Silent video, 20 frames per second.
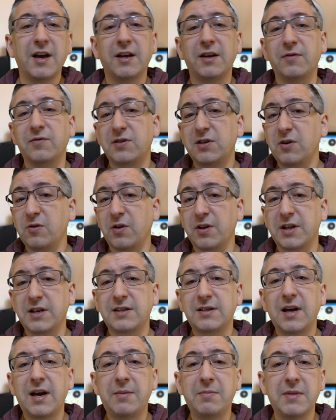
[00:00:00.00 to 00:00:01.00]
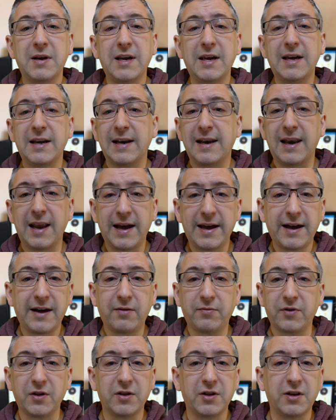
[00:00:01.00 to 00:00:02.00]
You've still got the same neat
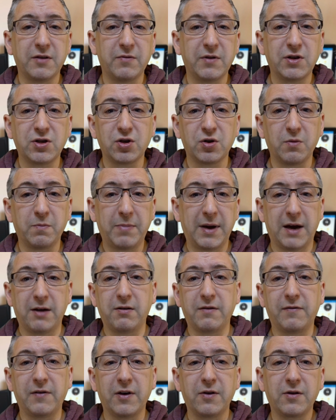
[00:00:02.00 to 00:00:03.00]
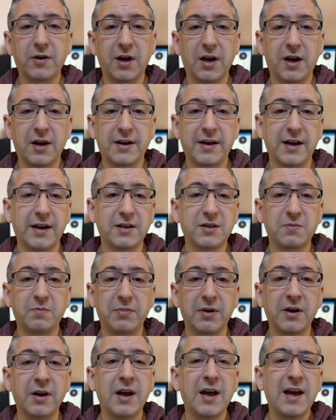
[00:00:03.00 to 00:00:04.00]
layout that the original PowerFlow card has,
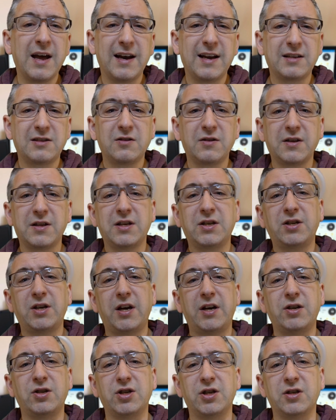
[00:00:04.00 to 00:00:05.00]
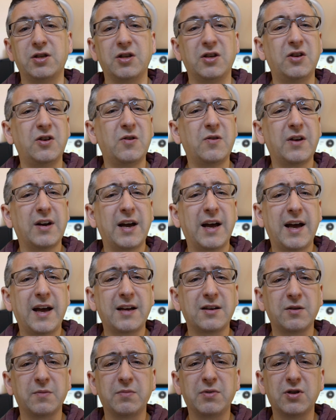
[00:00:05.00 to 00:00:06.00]
but let's look at the changes. You can
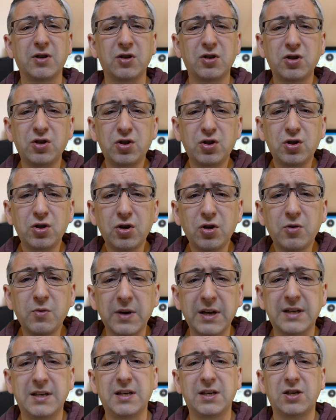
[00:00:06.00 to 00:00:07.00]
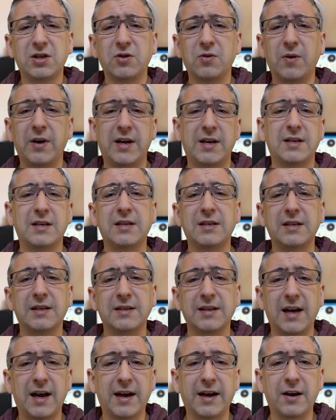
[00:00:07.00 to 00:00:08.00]
add up to two additional
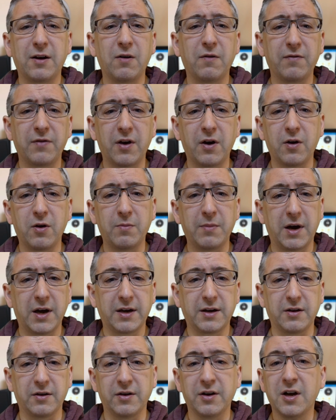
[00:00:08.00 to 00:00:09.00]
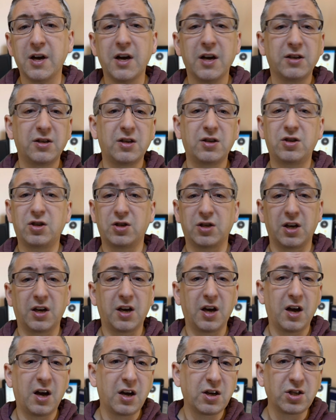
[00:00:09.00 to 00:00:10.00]
entities hanging off the home icon, such as a
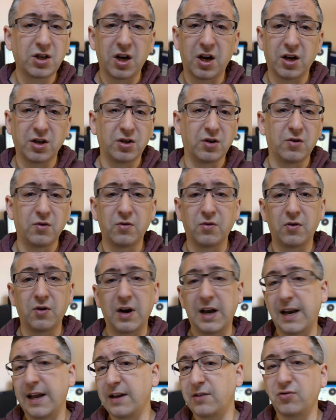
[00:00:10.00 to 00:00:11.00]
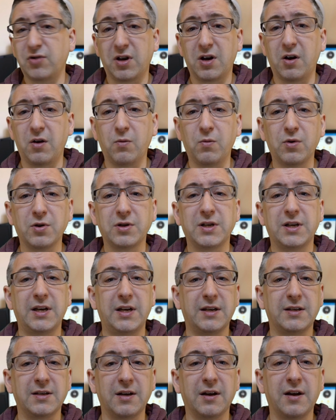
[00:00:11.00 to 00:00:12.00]
car charger or electric hot water
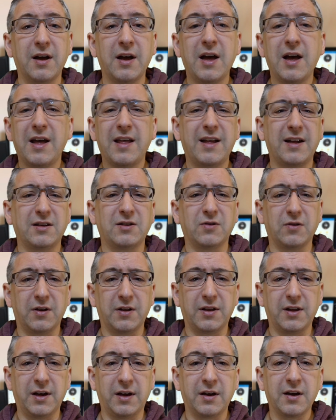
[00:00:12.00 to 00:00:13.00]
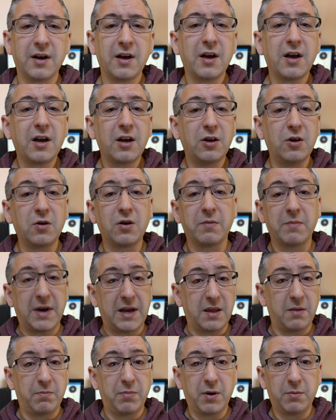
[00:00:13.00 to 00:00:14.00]
heater, that sort of thing. You can
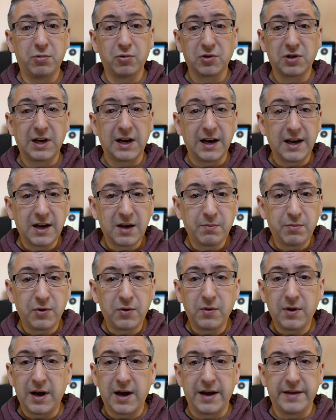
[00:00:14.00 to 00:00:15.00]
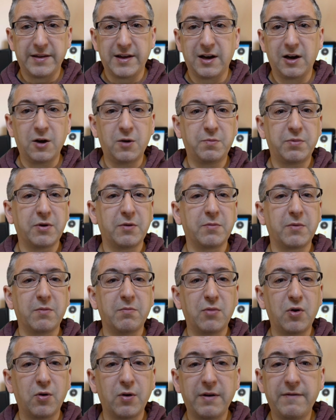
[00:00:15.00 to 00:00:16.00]
make the bubbles clickable and they'll open up the
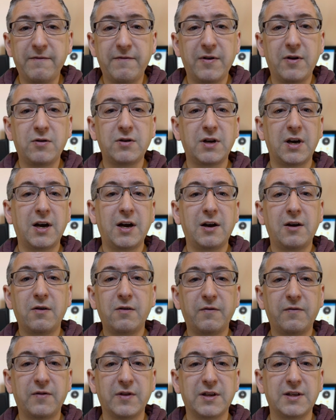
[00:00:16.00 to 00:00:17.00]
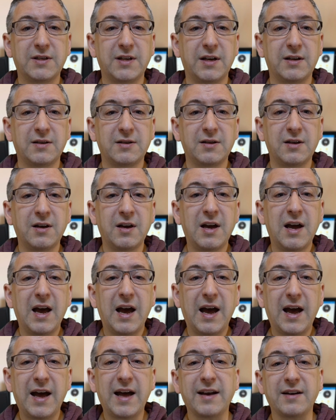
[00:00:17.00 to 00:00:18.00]
more info dialog for the sensor
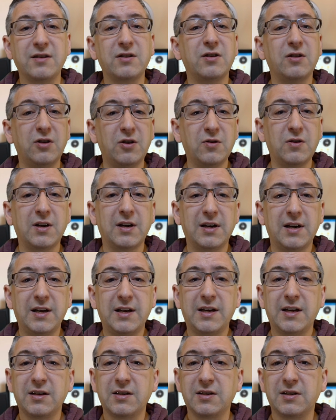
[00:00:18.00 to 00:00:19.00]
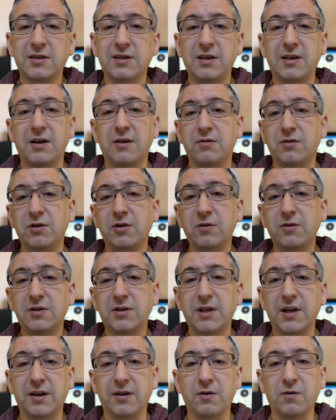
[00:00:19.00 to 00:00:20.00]
and you can link it to CO2
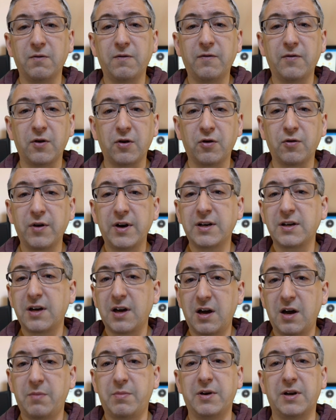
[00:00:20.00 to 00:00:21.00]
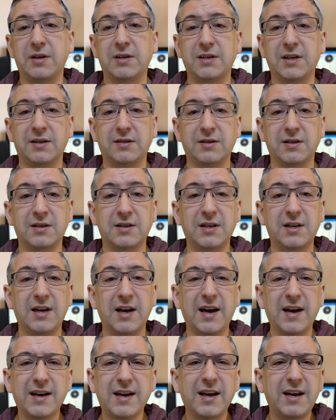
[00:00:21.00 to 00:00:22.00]
signal for grid carbon intensity
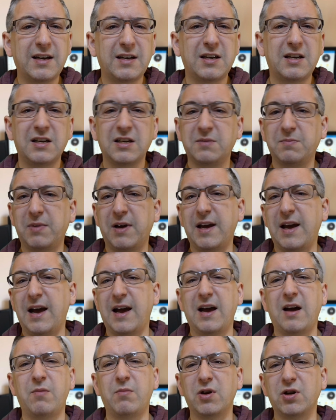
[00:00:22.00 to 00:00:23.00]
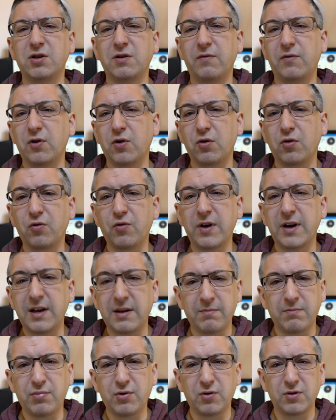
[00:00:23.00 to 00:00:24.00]
and get it to display how much of your grid
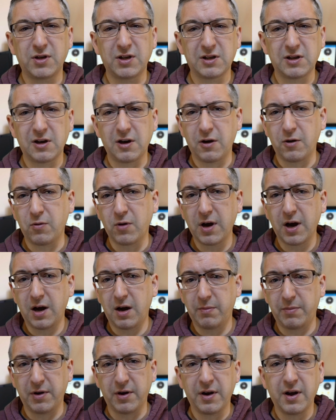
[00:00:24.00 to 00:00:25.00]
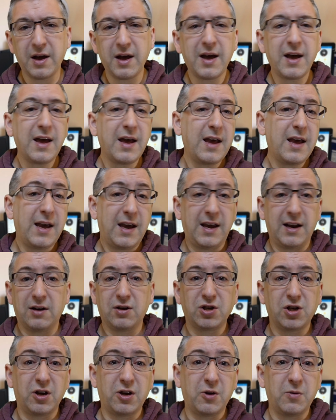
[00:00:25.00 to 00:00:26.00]
import is low carbon. It'll
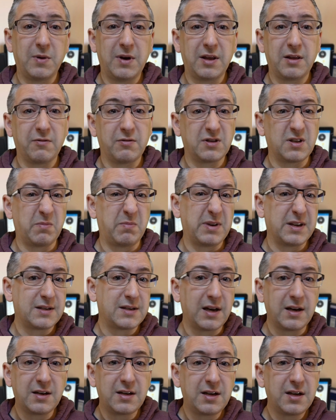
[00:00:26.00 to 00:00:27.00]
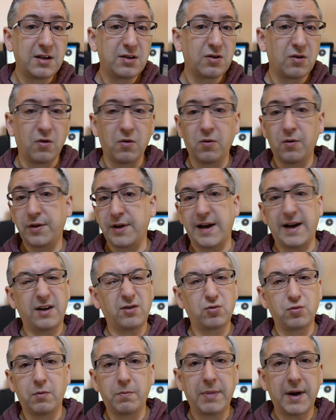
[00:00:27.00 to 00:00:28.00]
show you either as a percentage or the
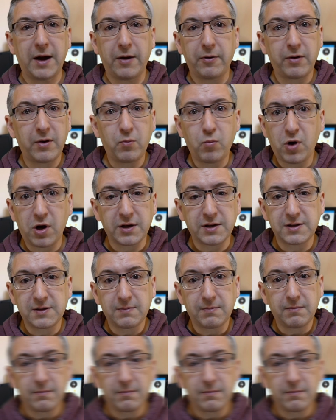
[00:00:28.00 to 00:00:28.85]
actual power in watts.